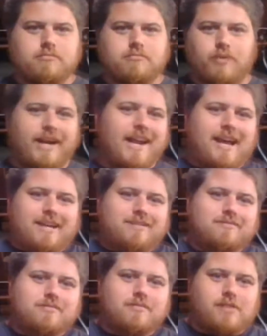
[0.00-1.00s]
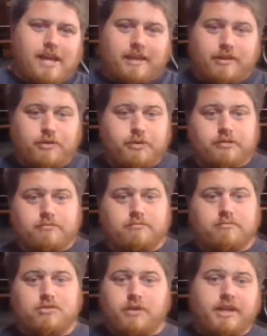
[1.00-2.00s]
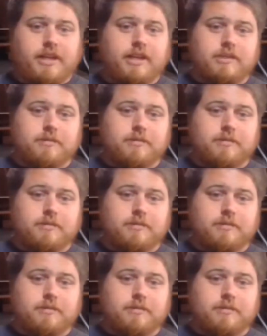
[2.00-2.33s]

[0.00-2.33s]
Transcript: Why not? I can do it, so I did it.